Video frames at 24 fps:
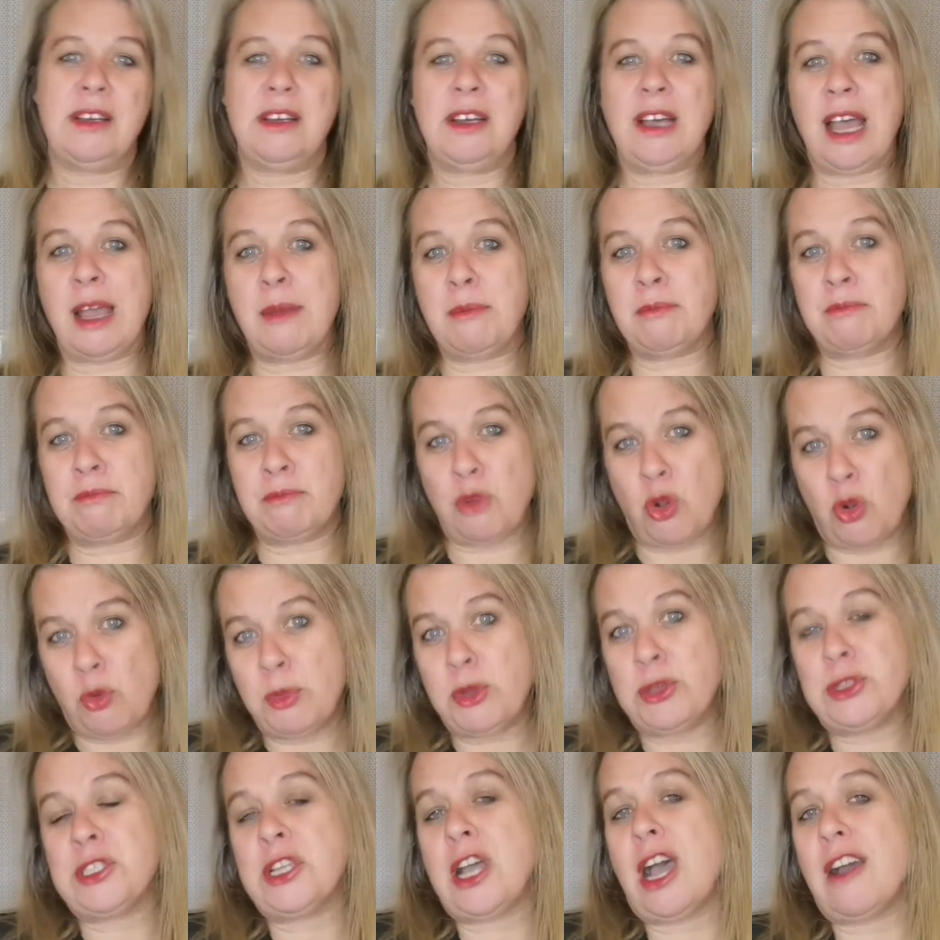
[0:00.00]
I'm
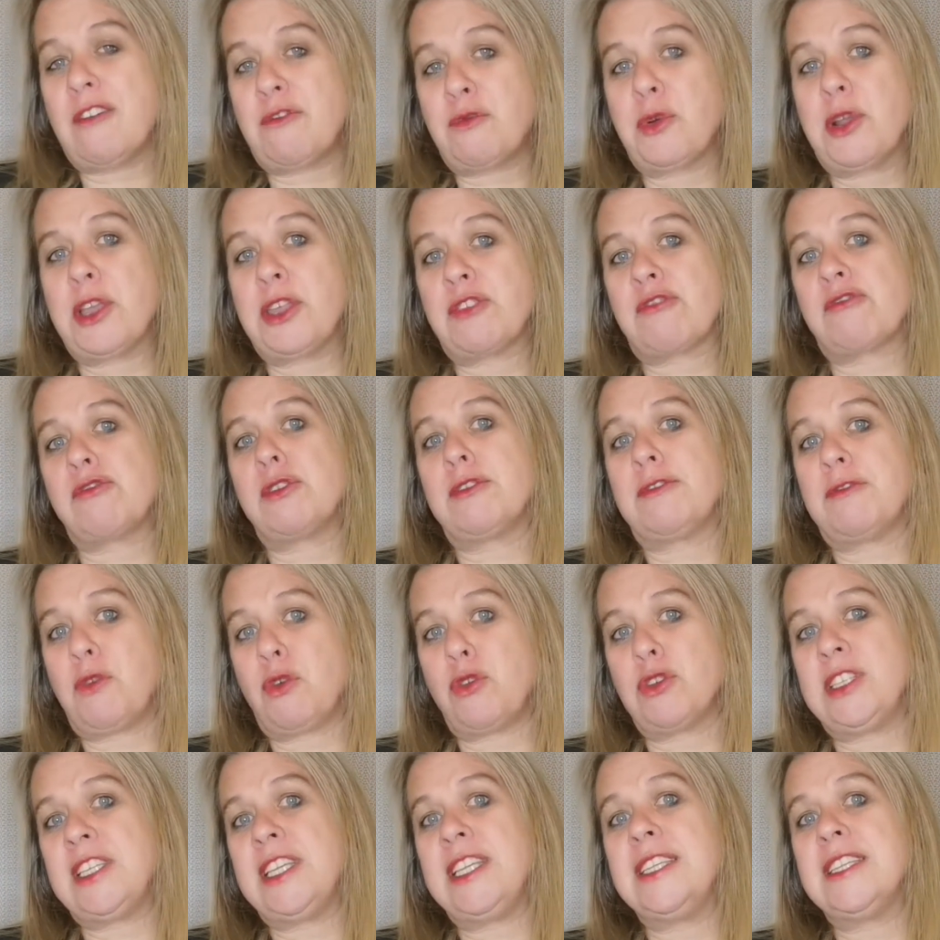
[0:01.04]
almost halfway through a
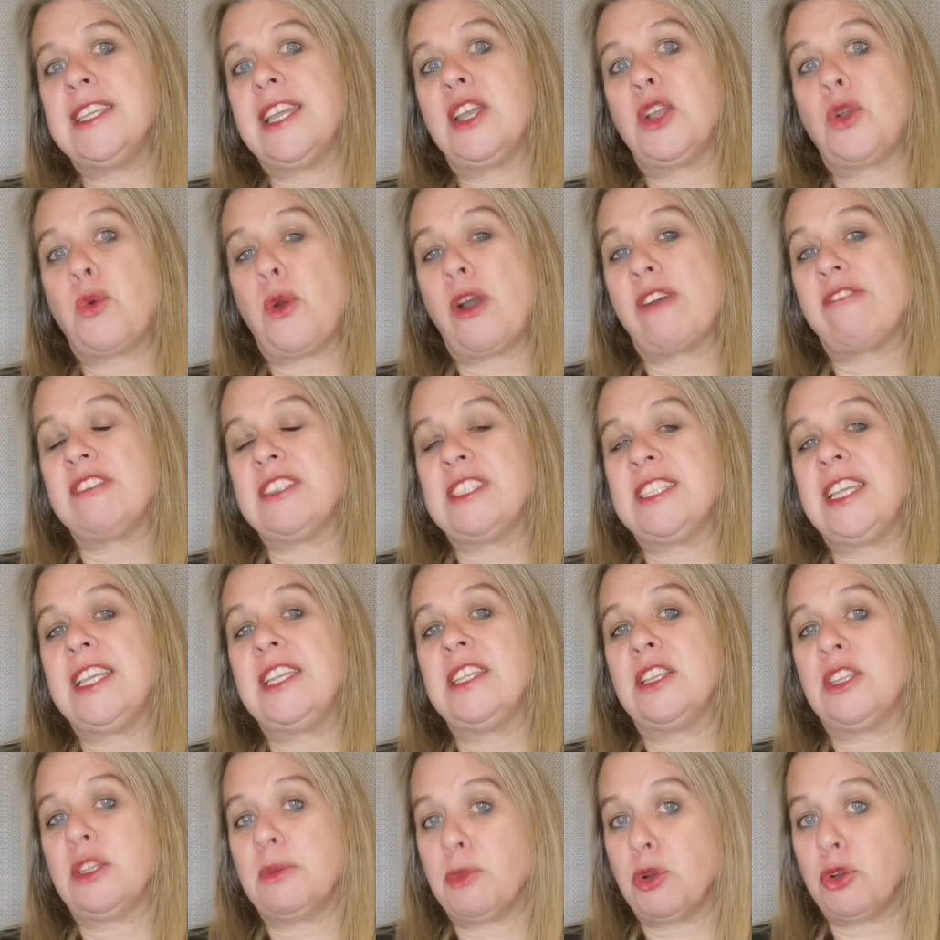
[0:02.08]
14-day quarantine
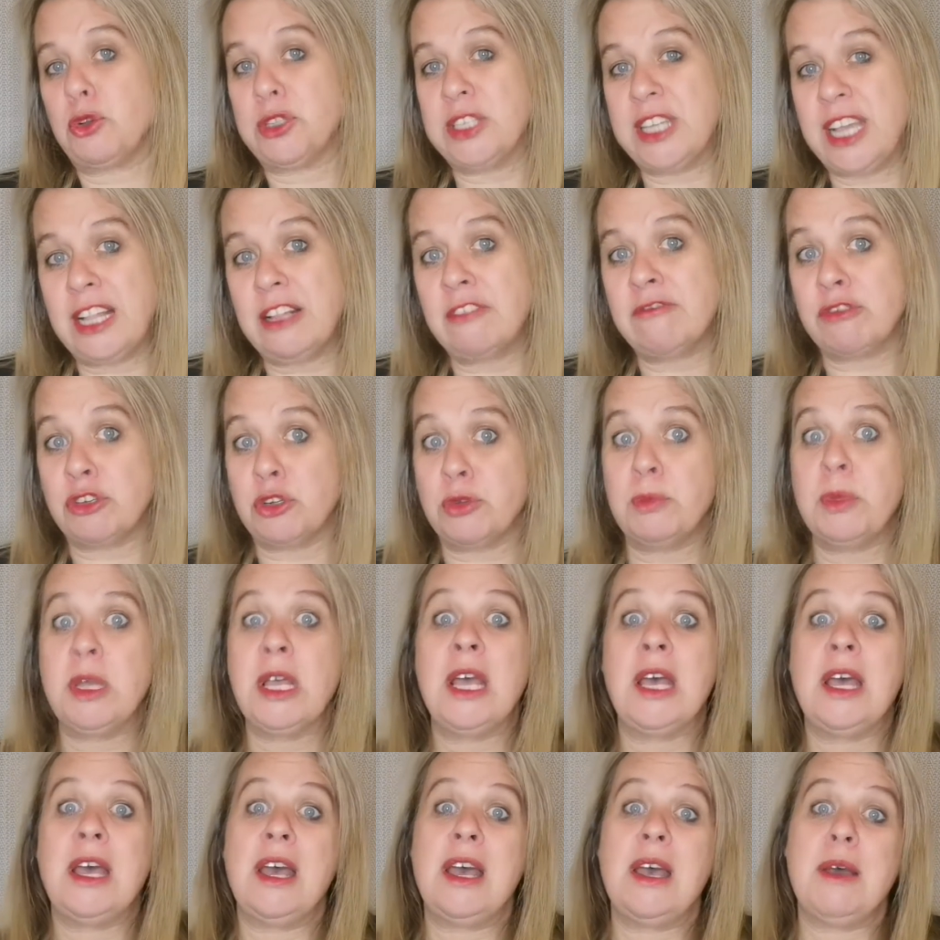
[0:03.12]
in a motel room,
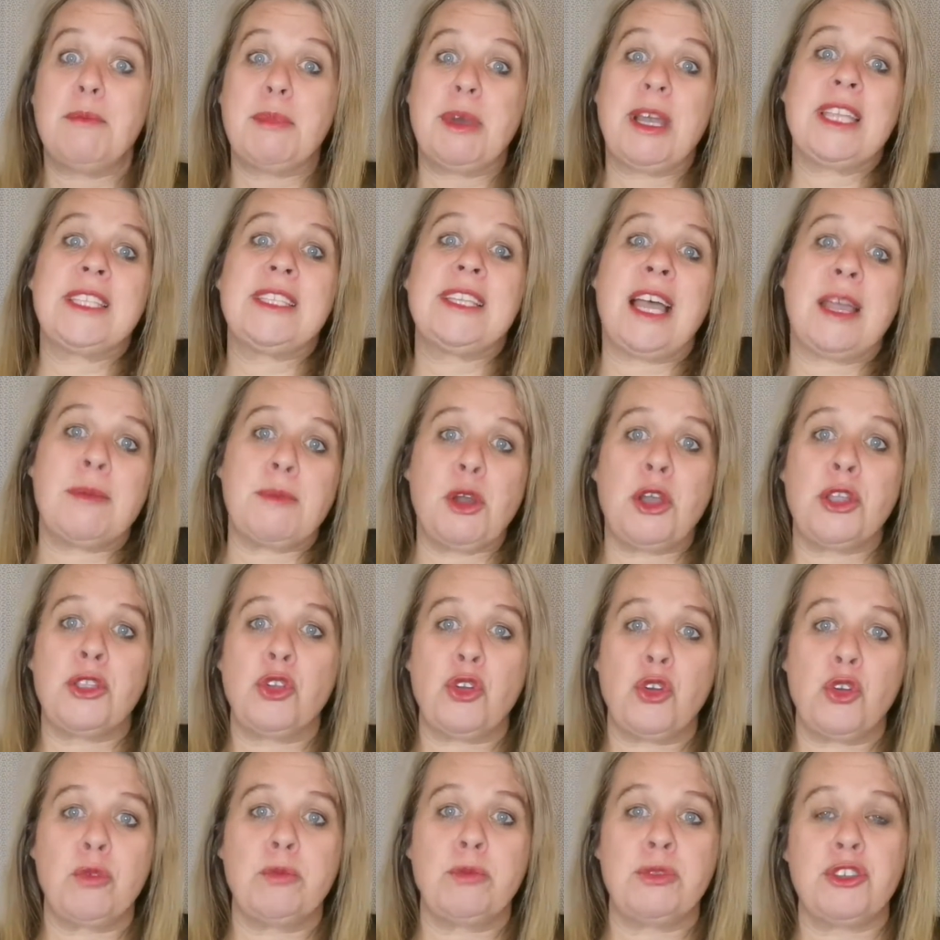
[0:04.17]
but I'm on
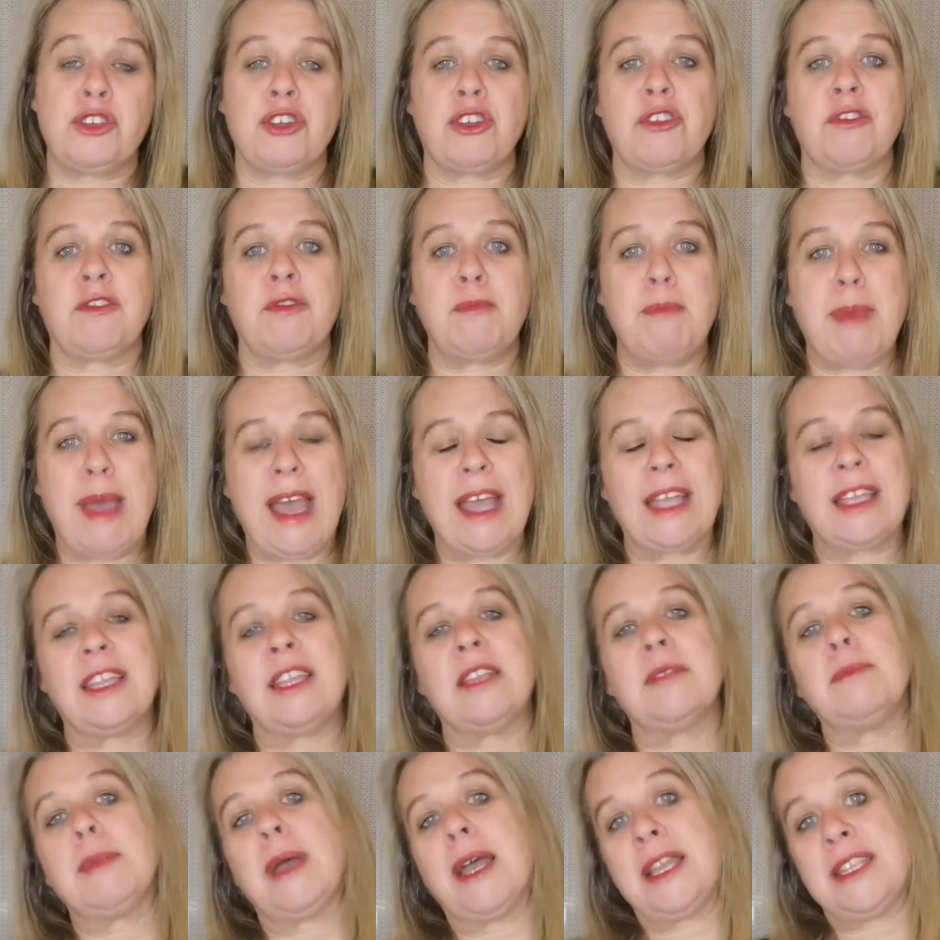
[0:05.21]
home turf, back
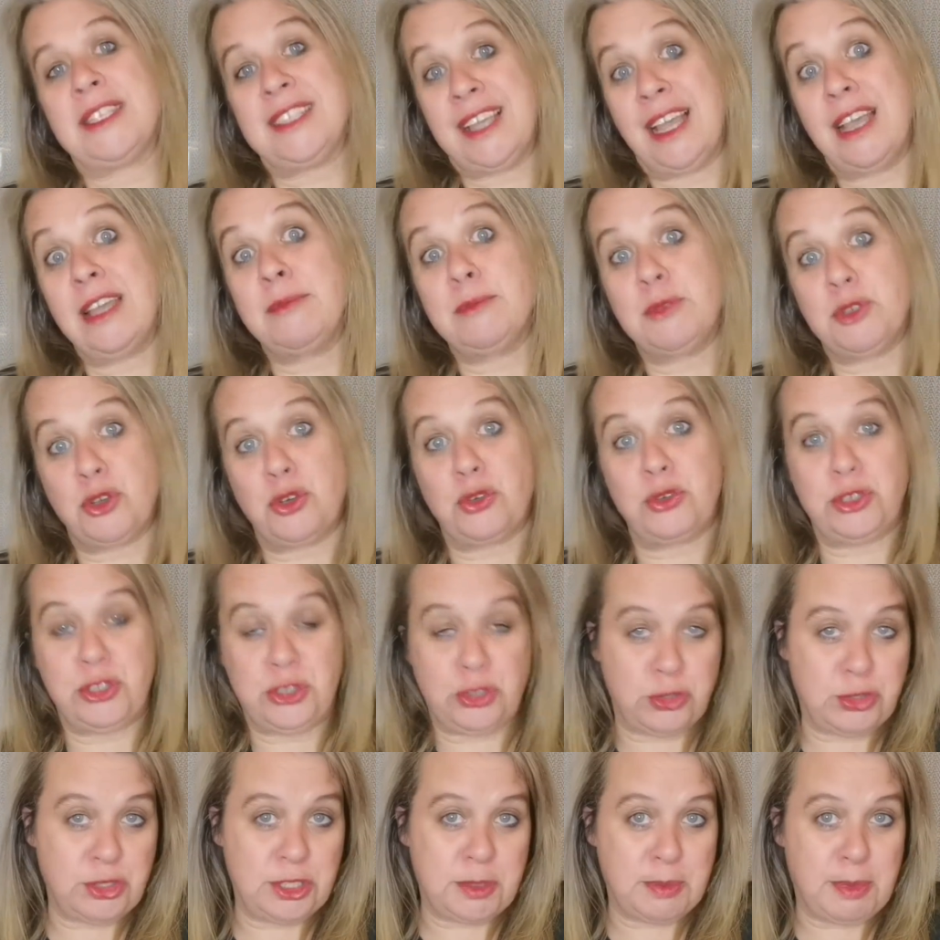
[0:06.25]
in my time zone,
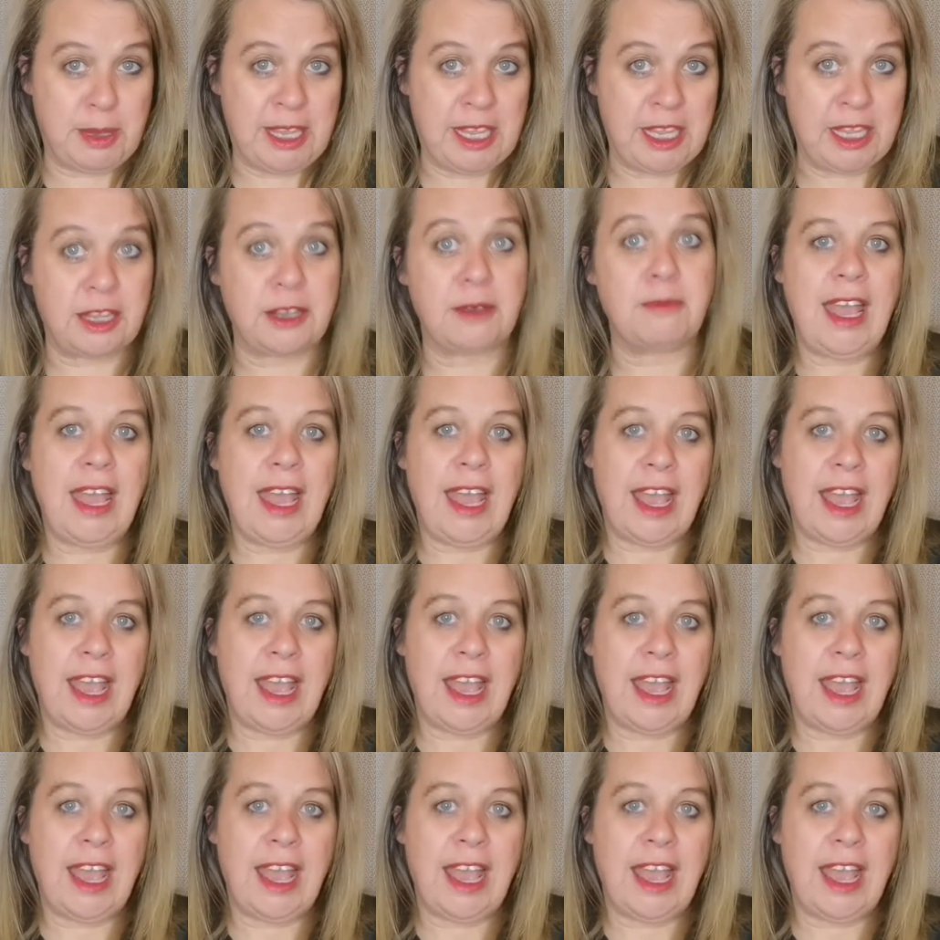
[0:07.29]
so to speak.